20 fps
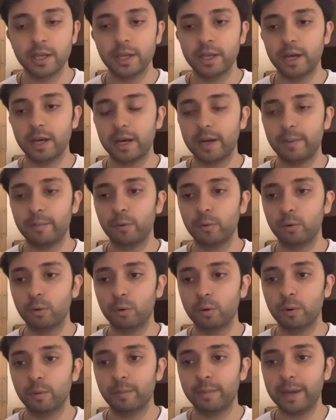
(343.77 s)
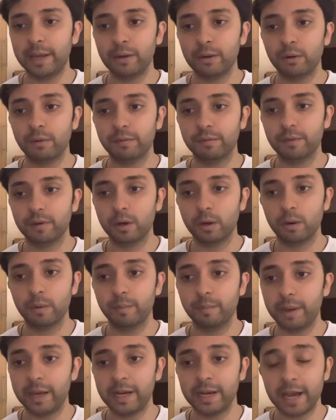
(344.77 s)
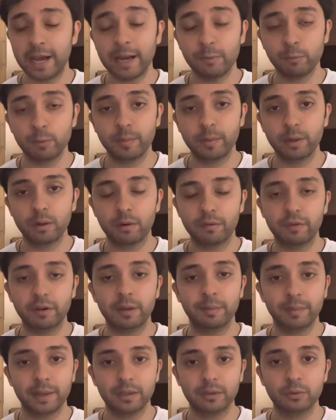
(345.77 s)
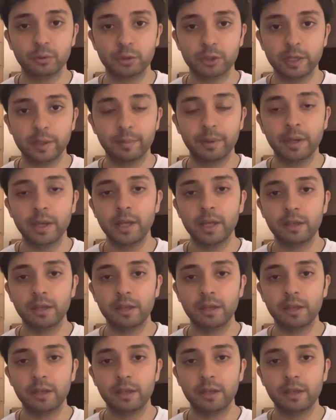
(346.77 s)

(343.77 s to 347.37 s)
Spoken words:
or men and women offering mentorship